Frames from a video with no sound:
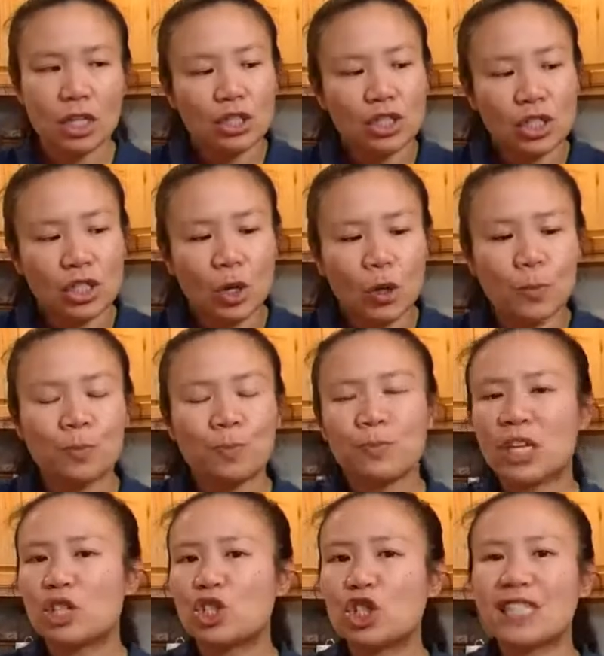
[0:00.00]
So
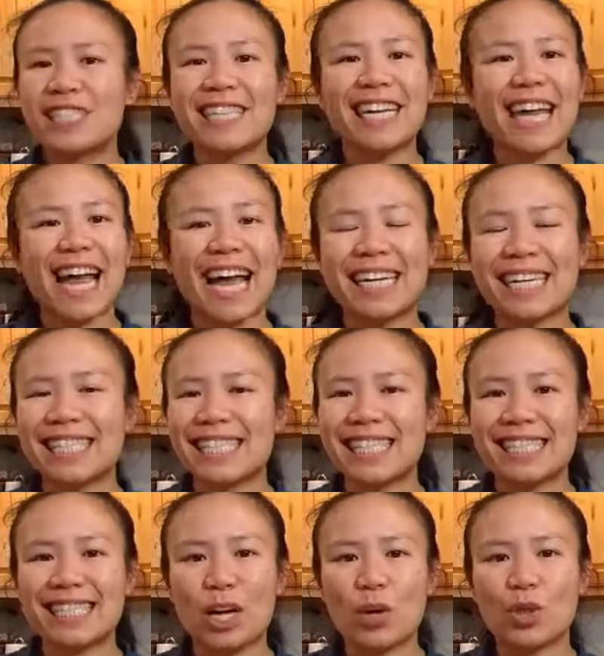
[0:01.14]
just like any
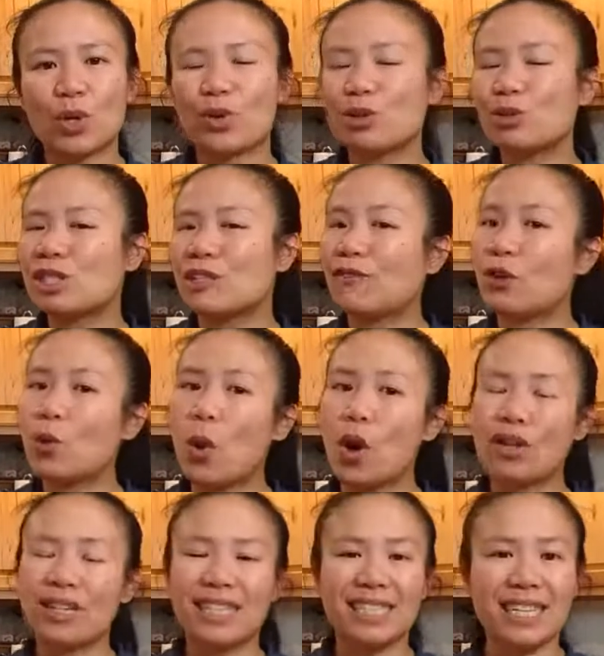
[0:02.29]
teas out there, there's different
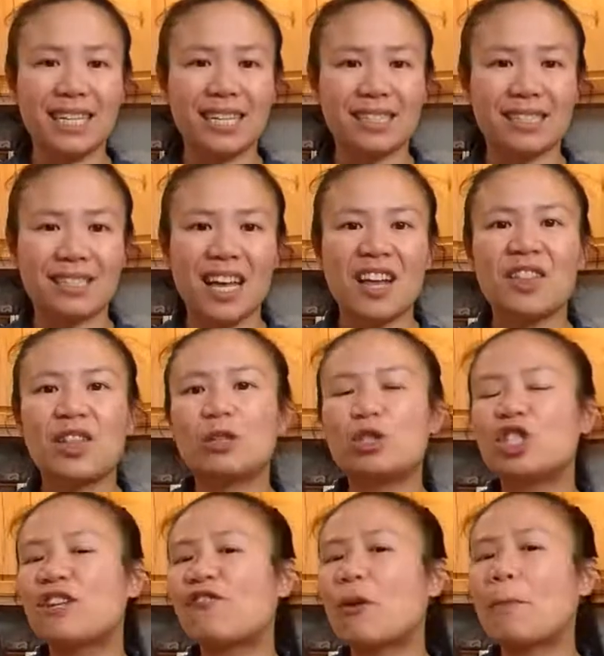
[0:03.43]
quality teas. There's
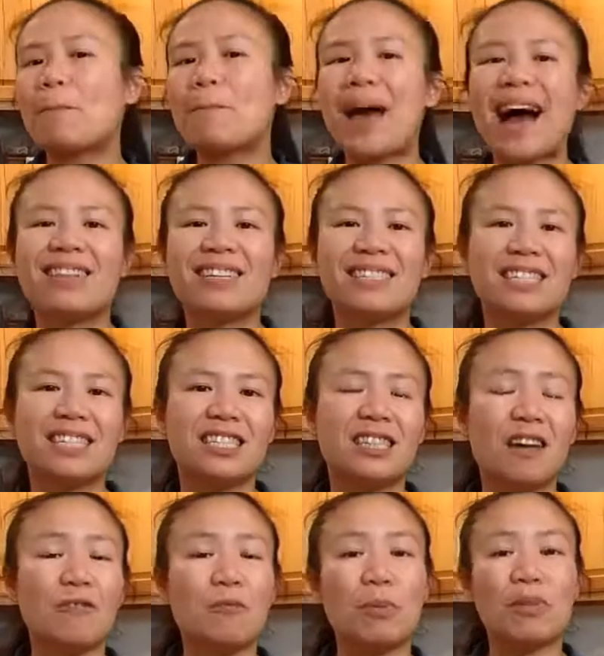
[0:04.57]
different balances
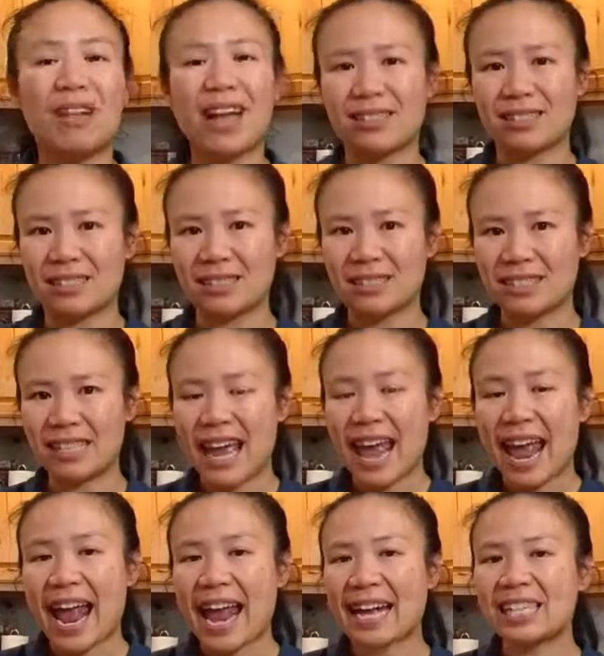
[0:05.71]
of blend.
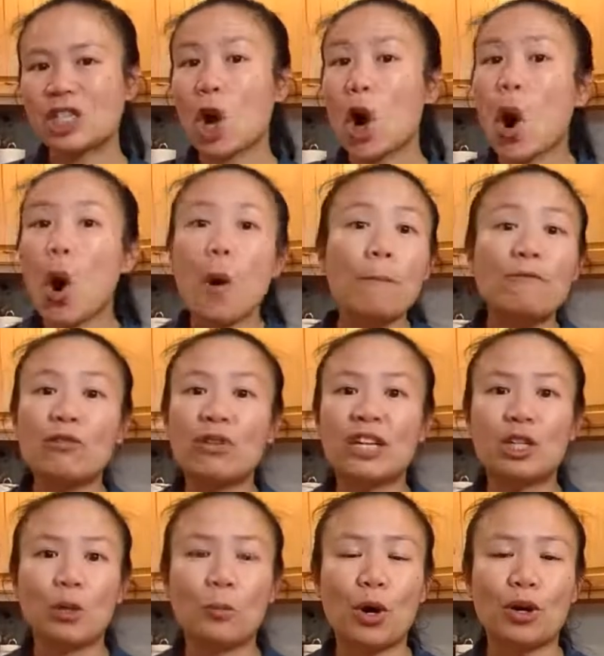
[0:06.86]
And hopefully
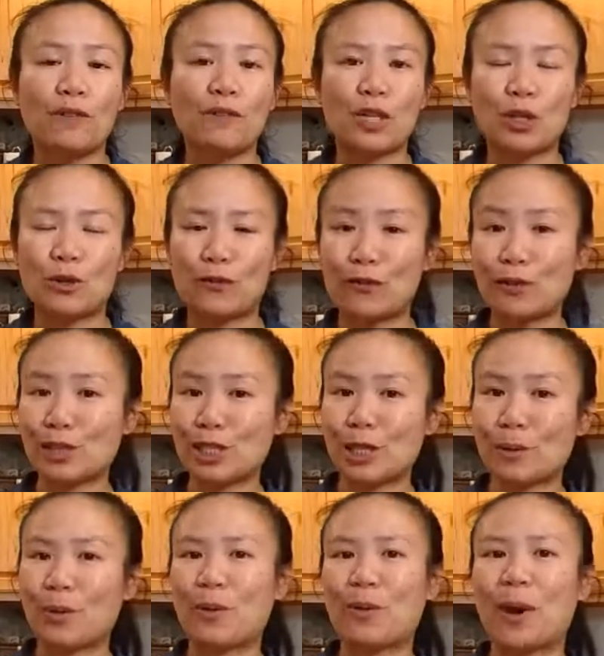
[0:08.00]
you're part of the university
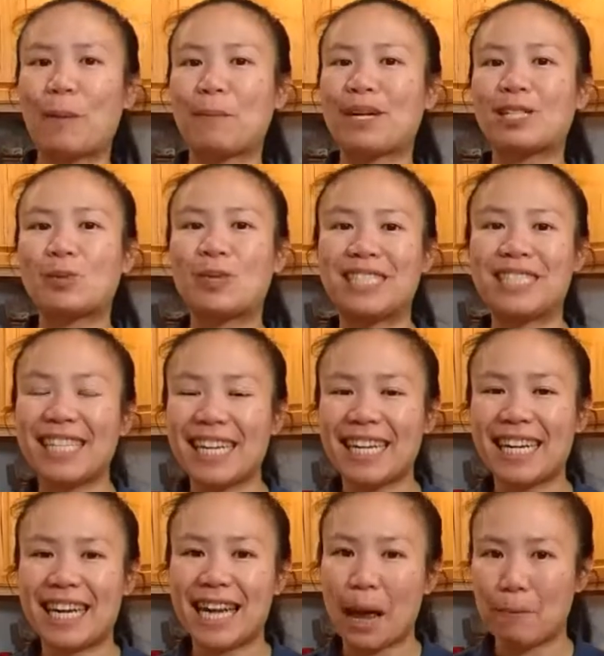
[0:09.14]
program because we did
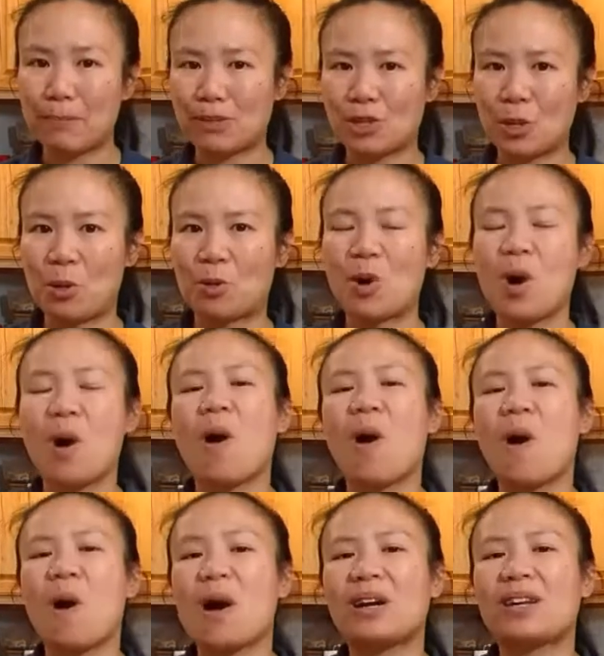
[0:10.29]
an episode
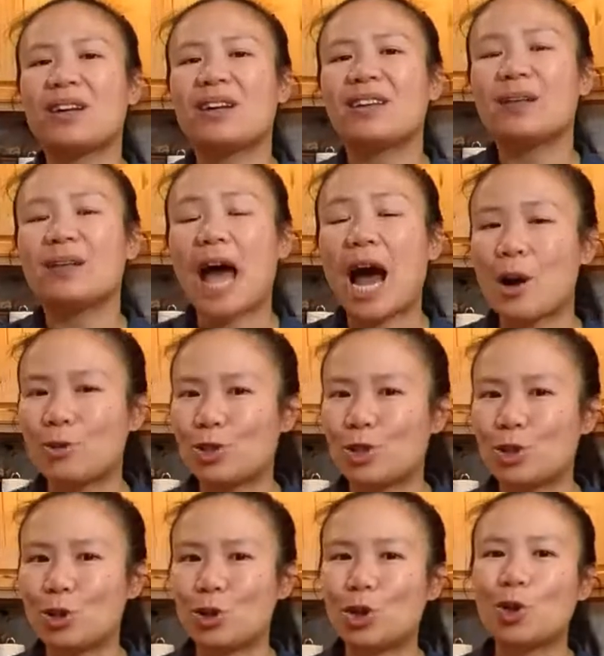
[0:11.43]
on how
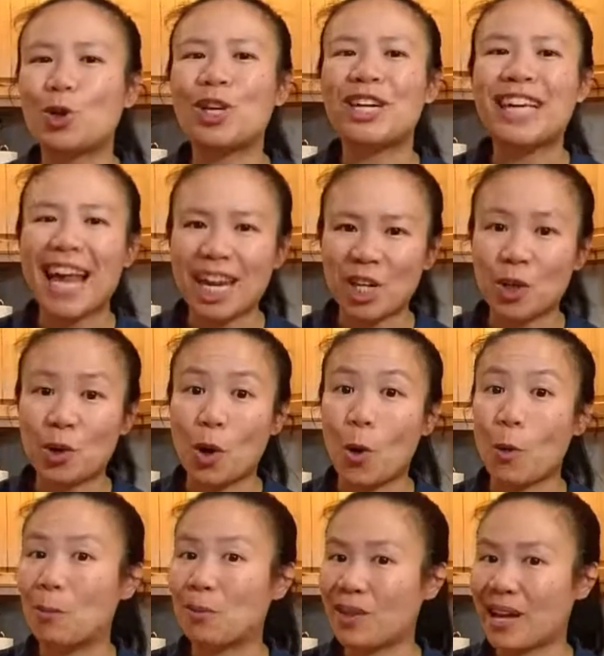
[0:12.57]
to create your
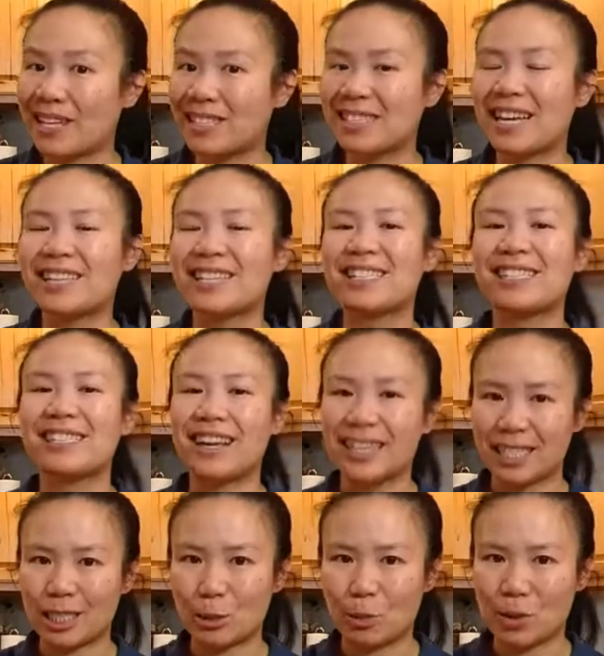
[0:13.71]
own blend and the
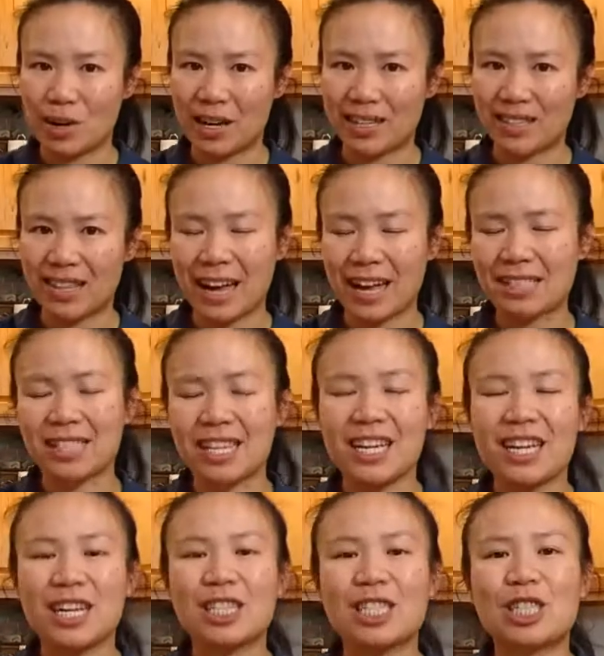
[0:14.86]
science behind that.
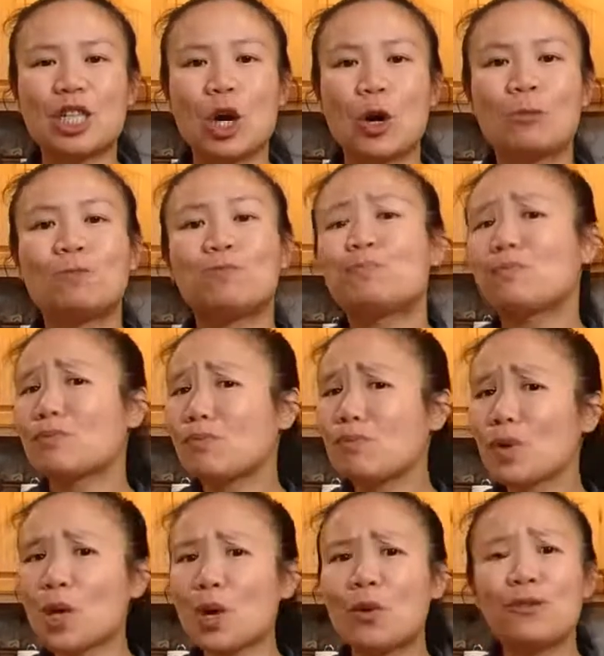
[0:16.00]
So
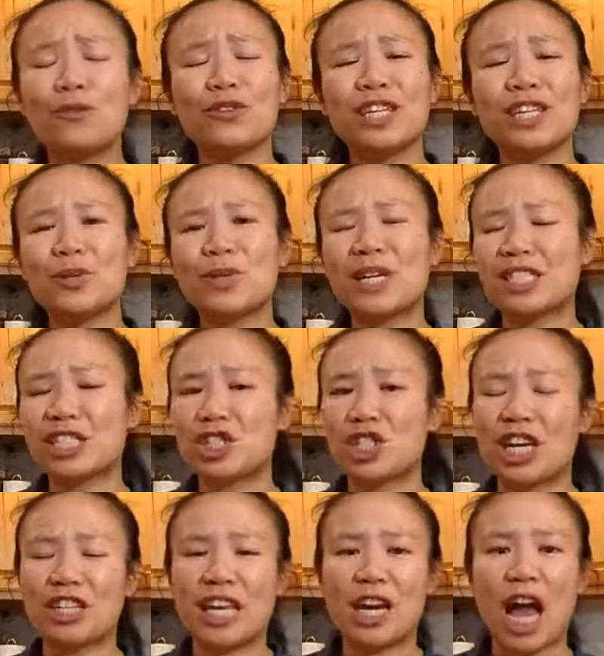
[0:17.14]
hopefully you get to
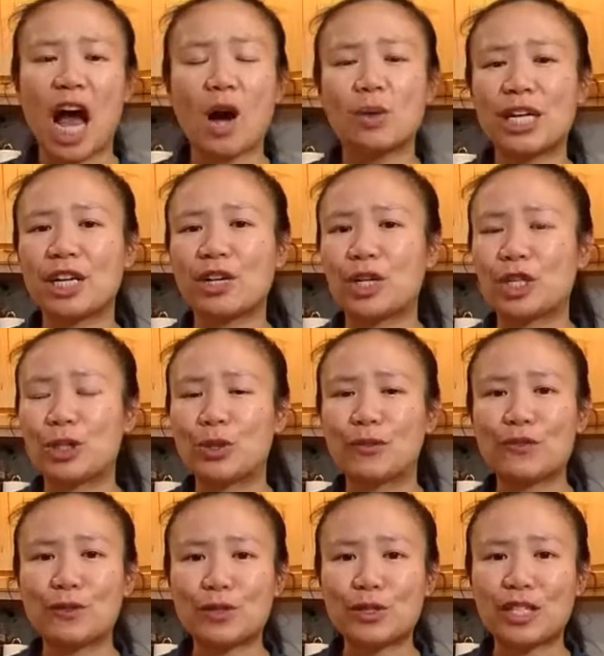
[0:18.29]
check that out in our
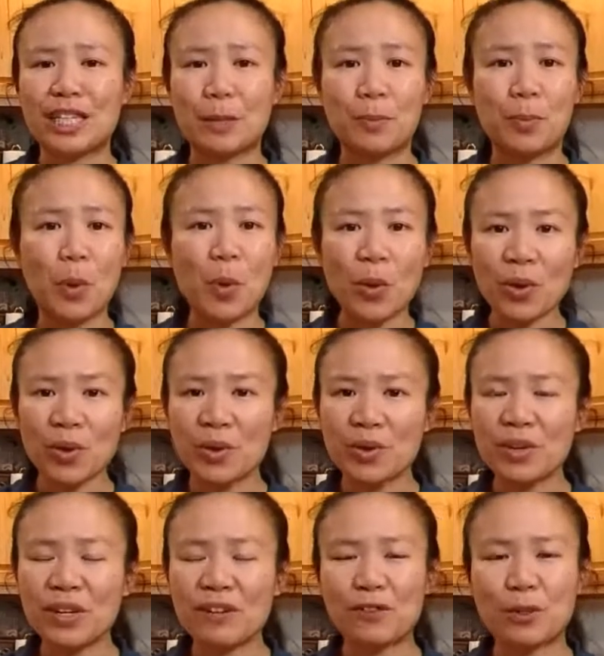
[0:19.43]
university portal
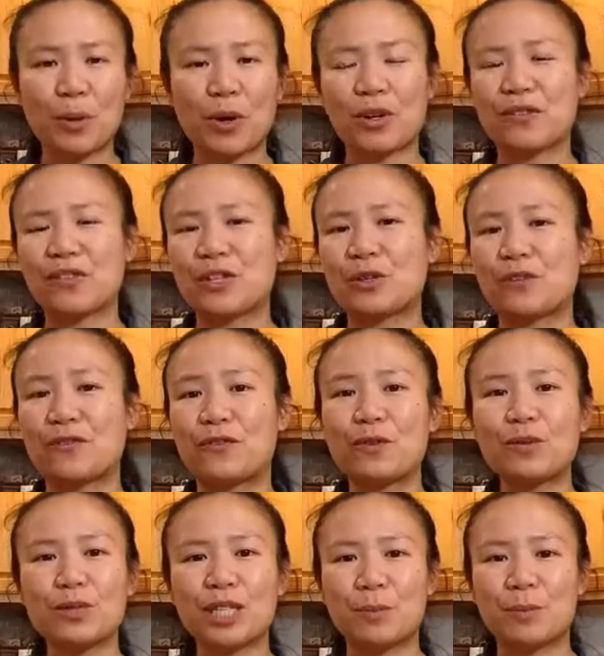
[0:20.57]
if you're part of the
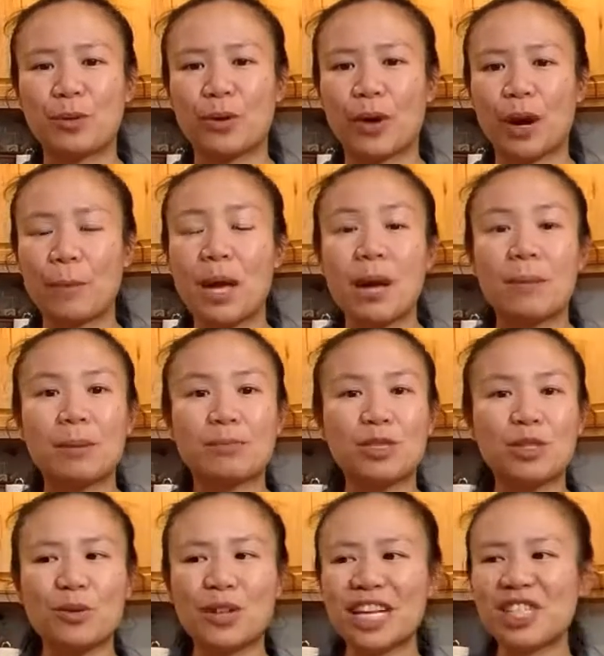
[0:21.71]
university program. I'm
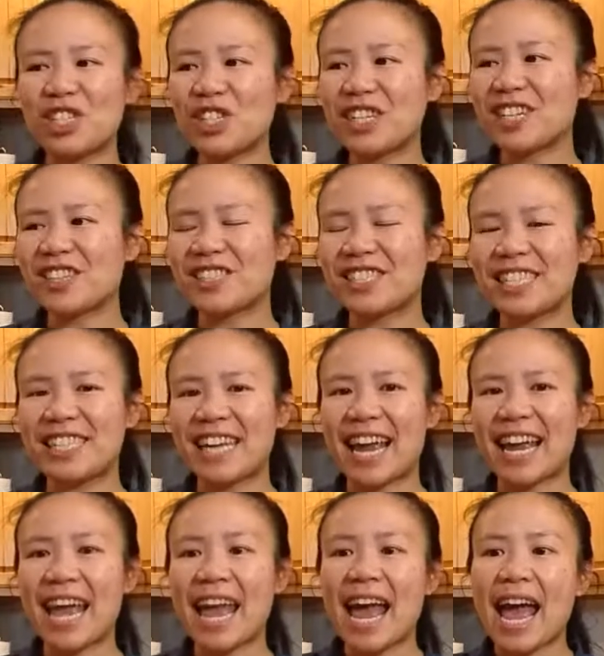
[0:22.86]
so glad you're here
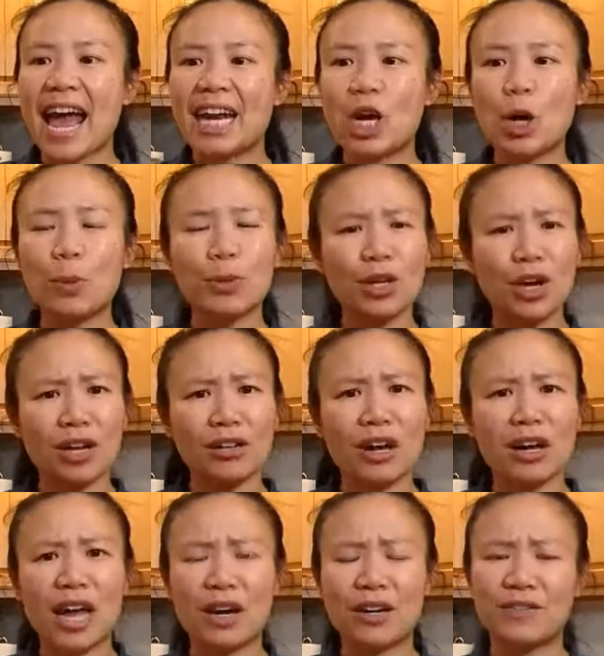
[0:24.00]
today, and I hope you got a
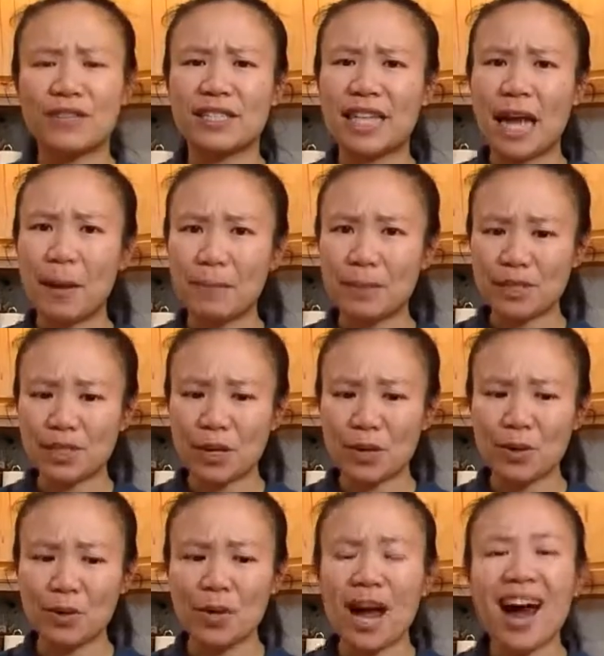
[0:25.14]
lot out of this episode.